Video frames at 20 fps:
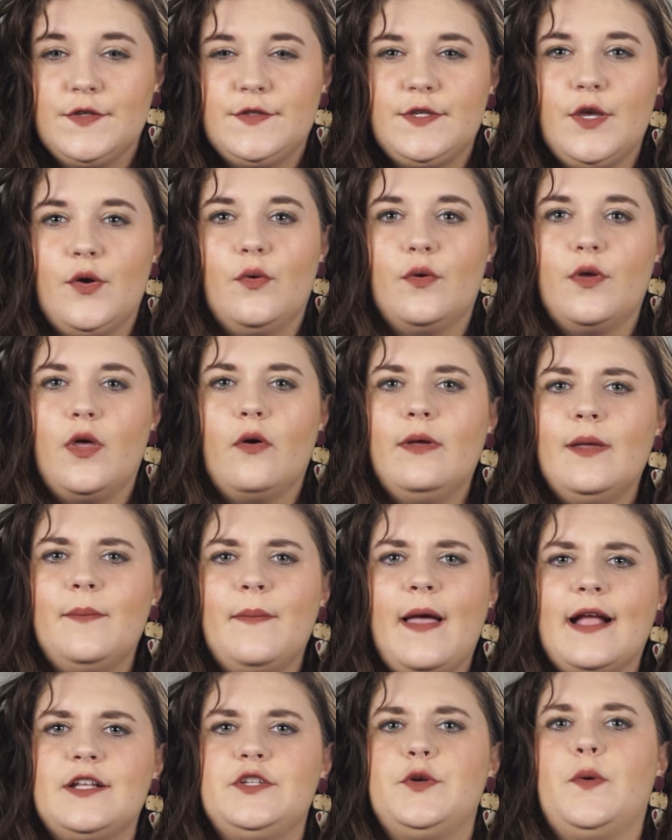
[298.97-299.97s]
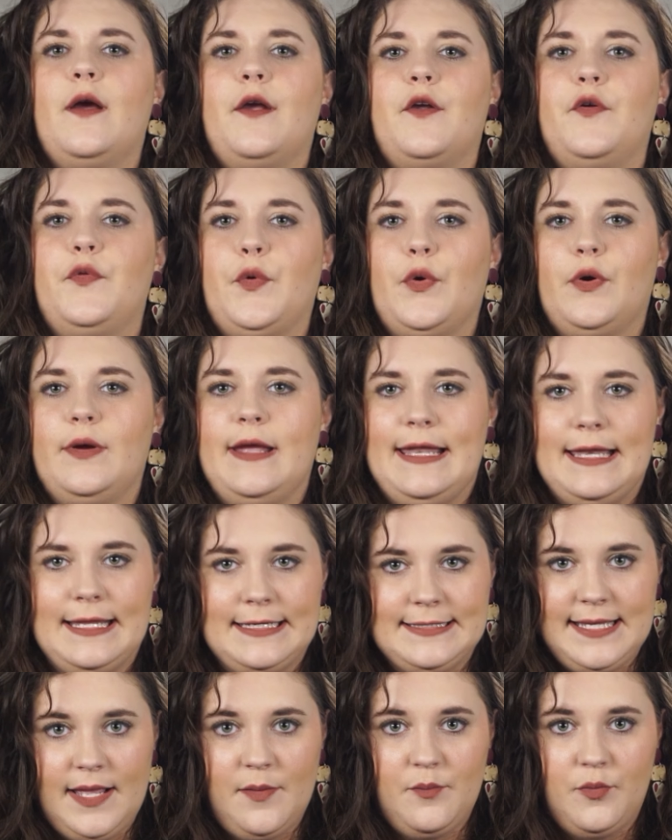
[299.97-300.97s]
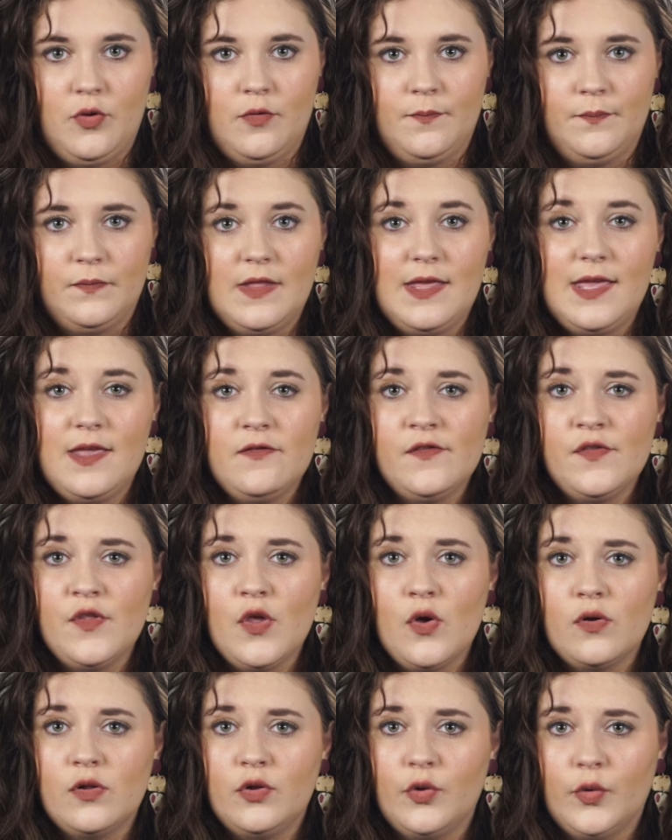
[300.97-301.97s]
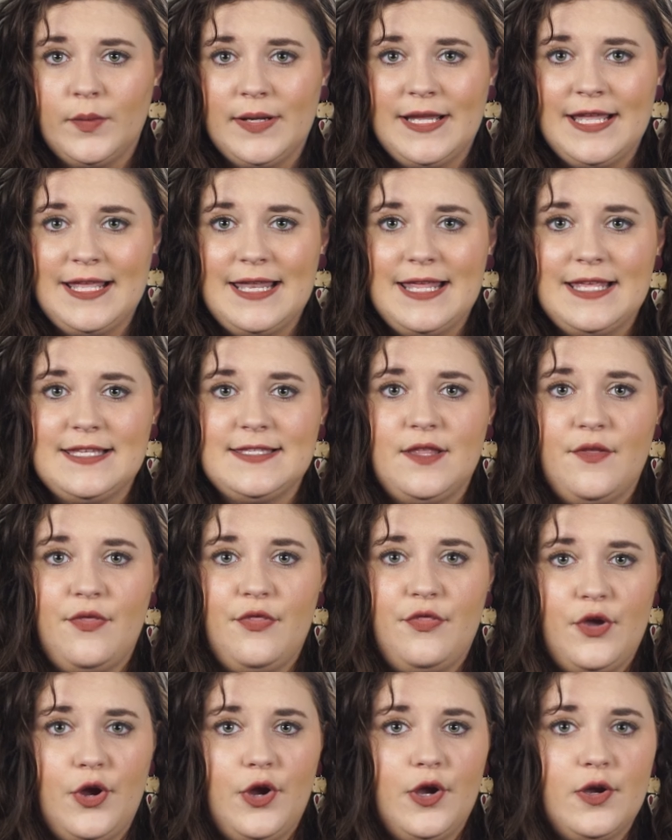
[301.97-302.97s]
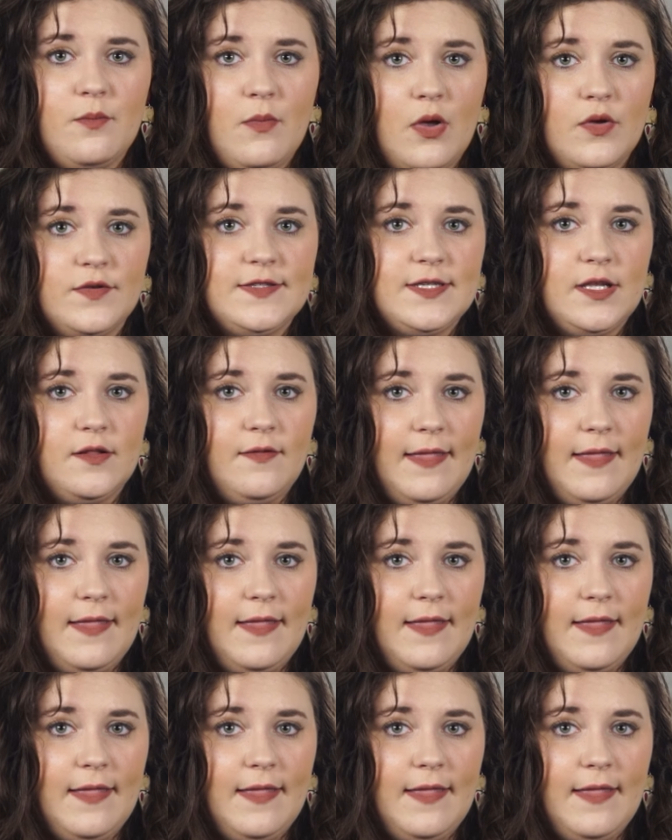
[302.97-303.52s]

So, going back to our chlorine example, even though chlorine is the third most